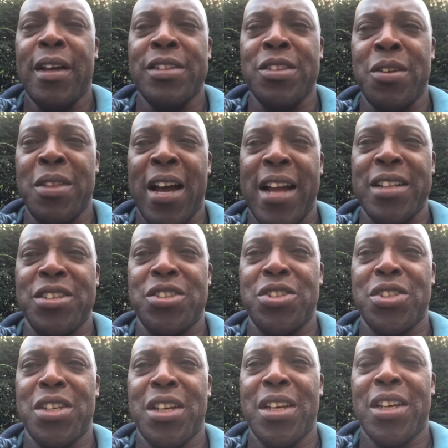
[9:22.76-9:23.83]

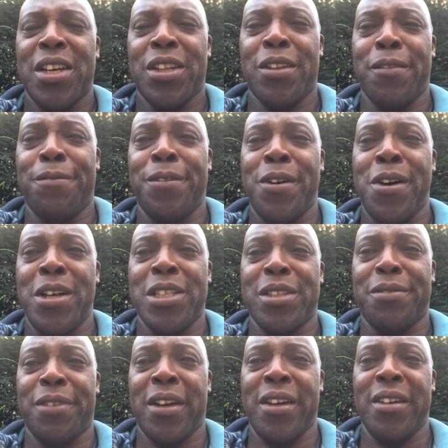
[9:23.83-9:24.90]
that's the
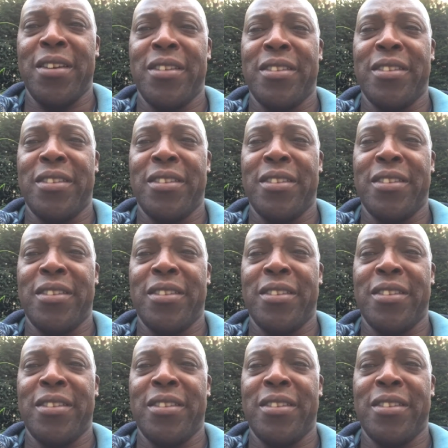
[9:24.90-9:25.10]
first thing.